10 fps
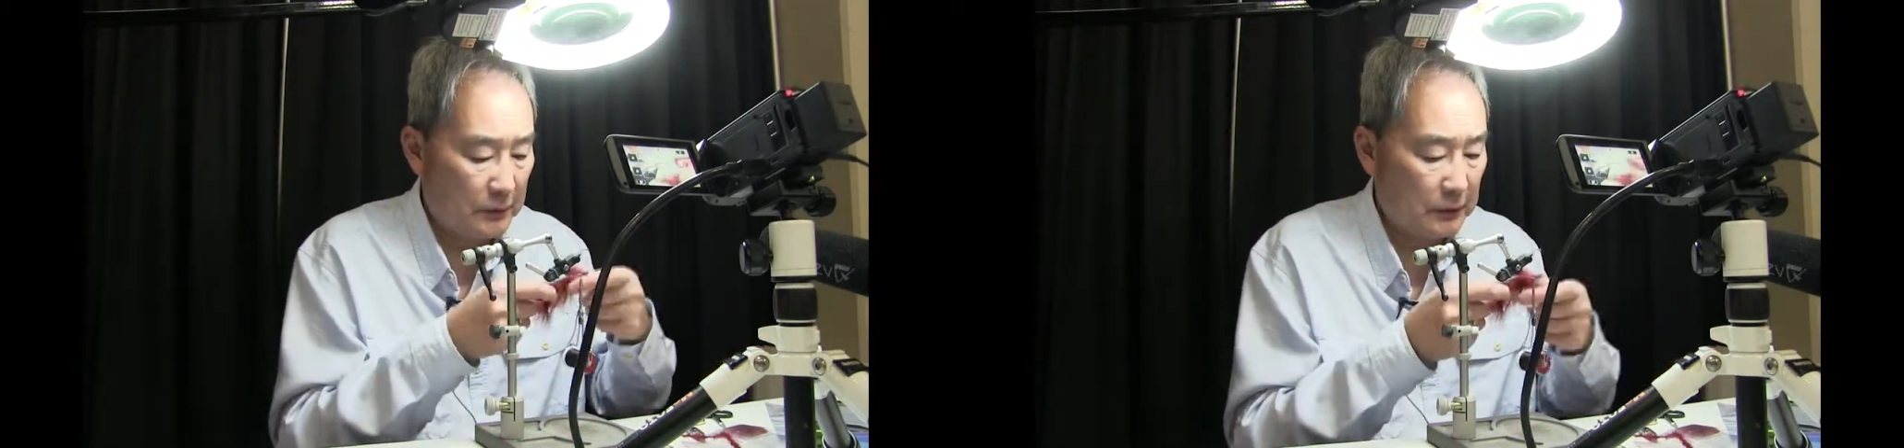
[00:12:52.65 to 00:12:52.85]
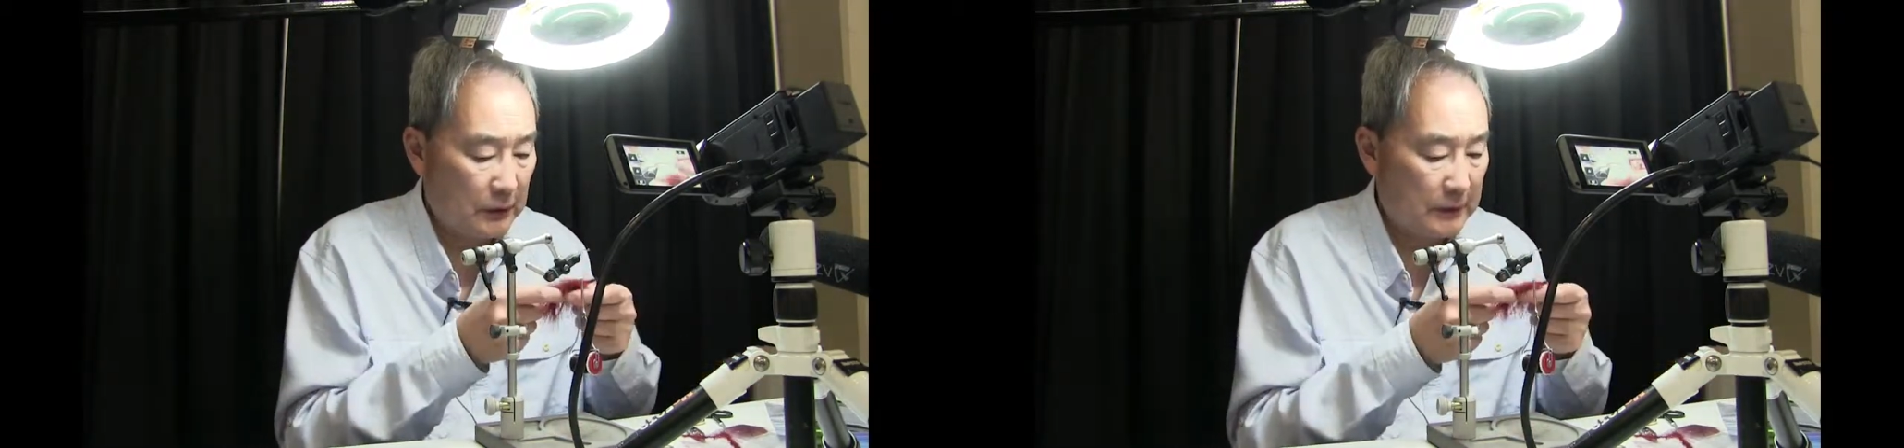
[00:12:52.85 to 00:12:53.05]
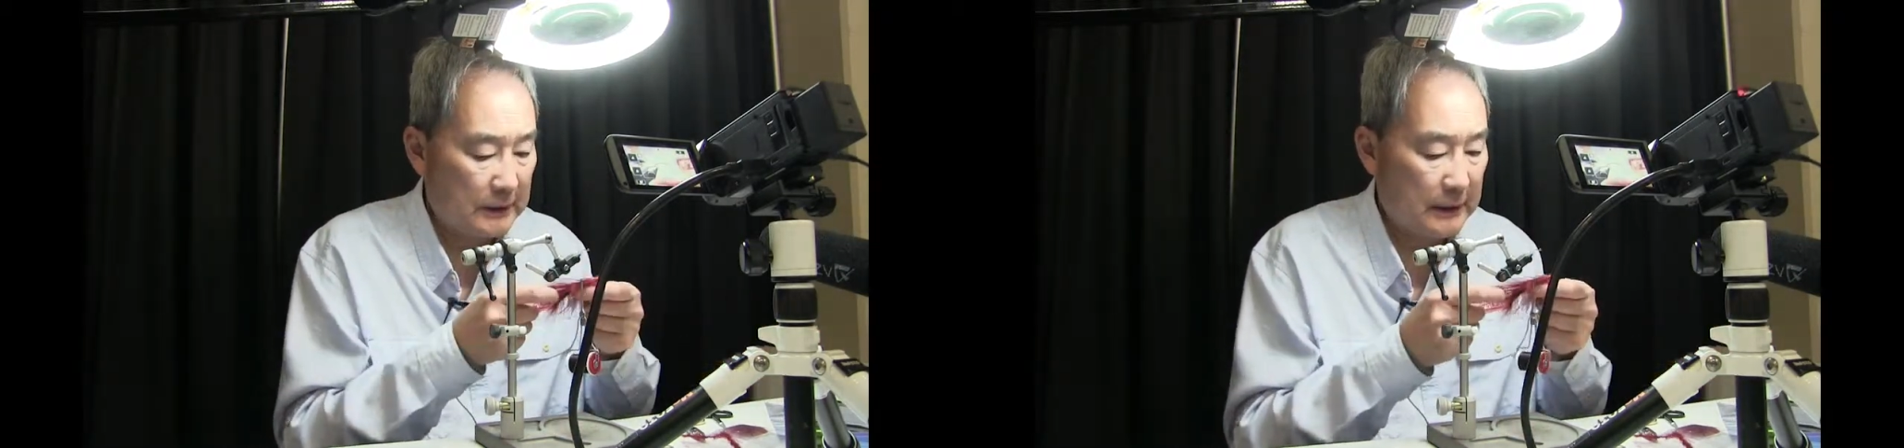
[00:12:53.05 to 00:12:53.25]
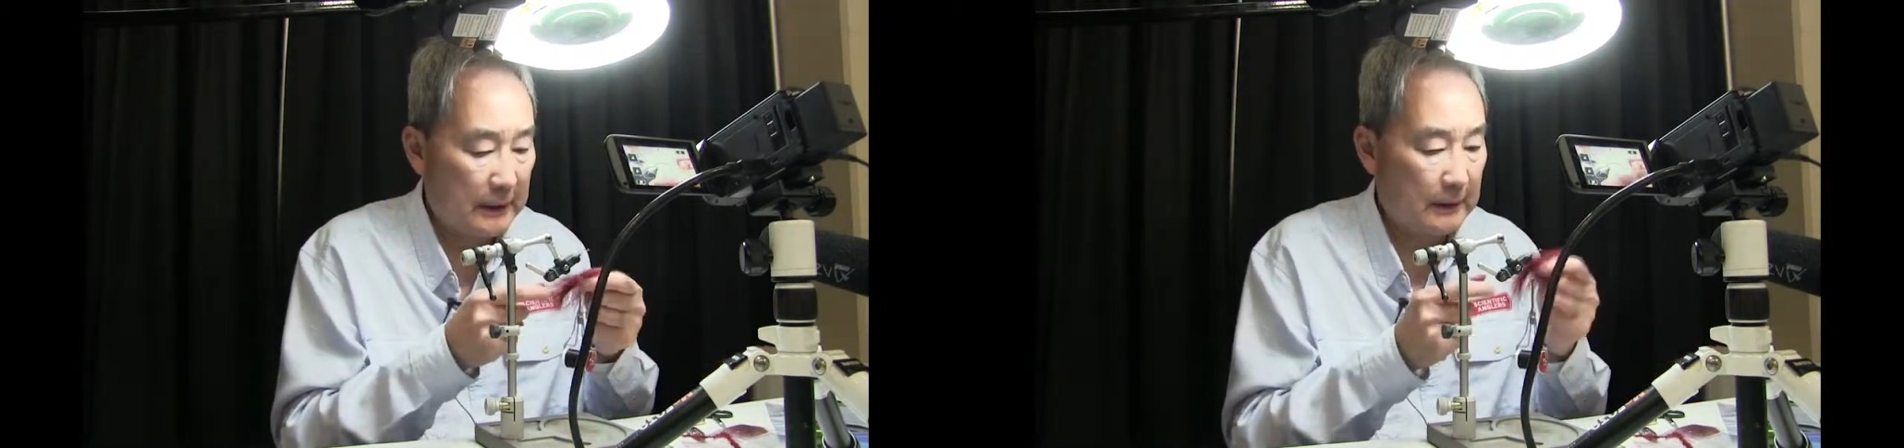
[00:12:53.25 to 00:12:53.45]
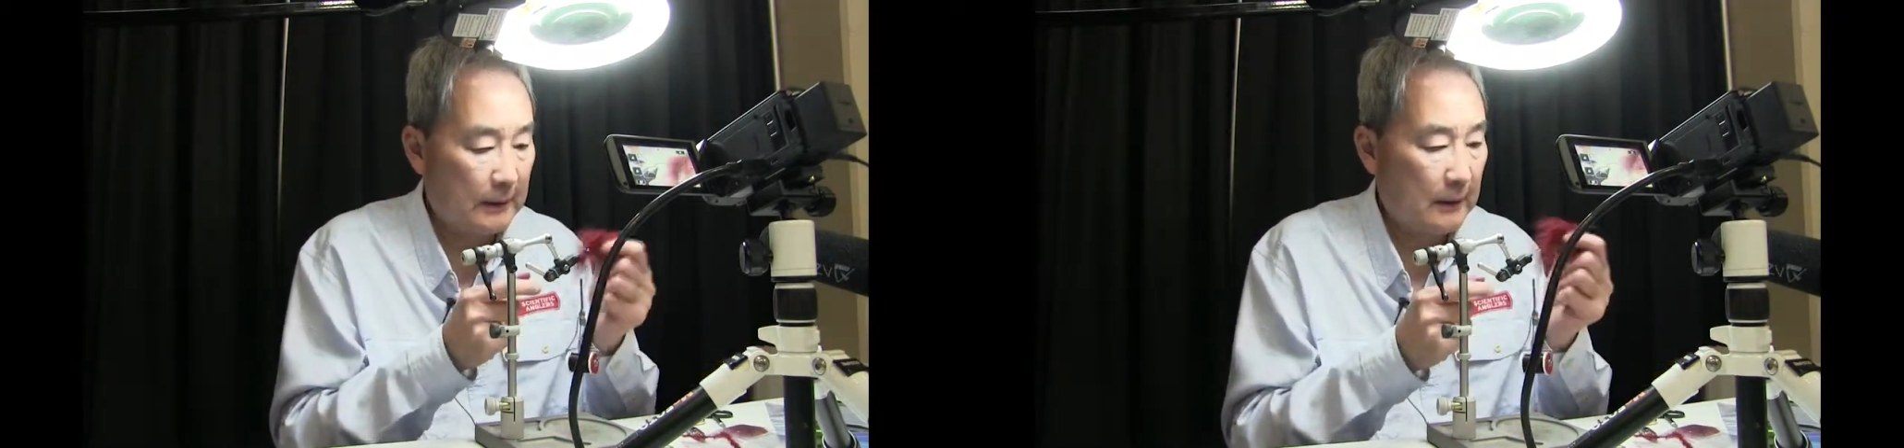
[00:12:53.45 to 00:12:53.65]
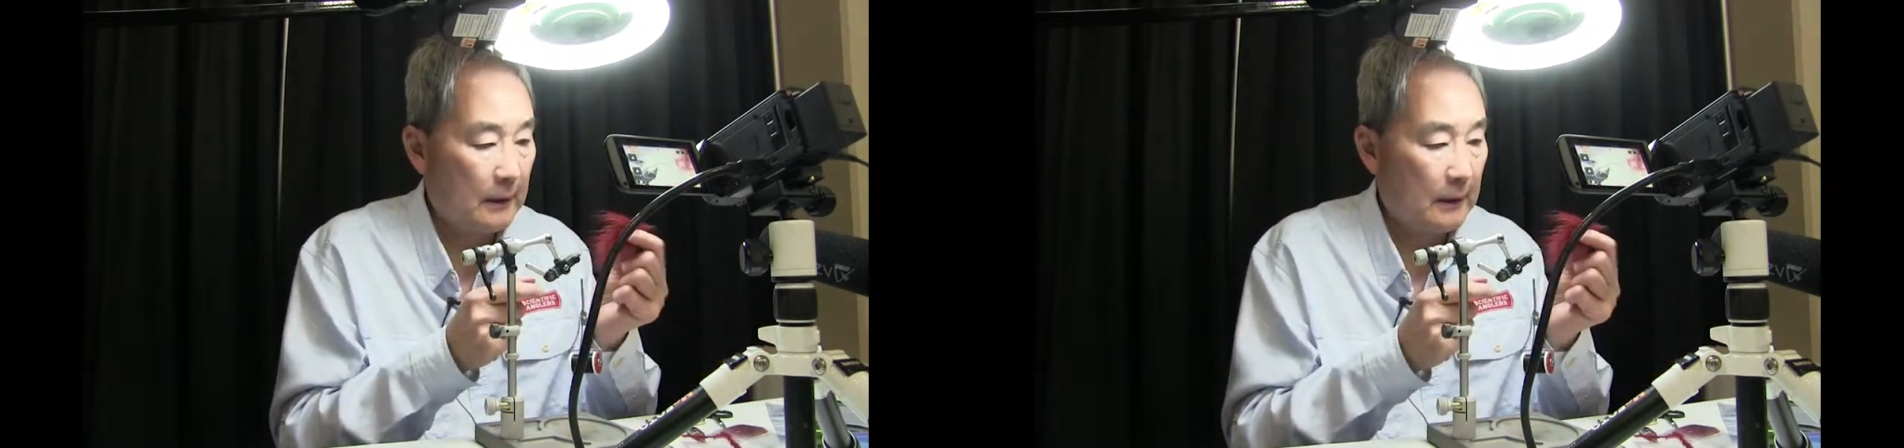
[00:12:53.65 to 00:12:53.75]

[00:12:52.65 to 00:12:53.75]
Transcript: just going to take,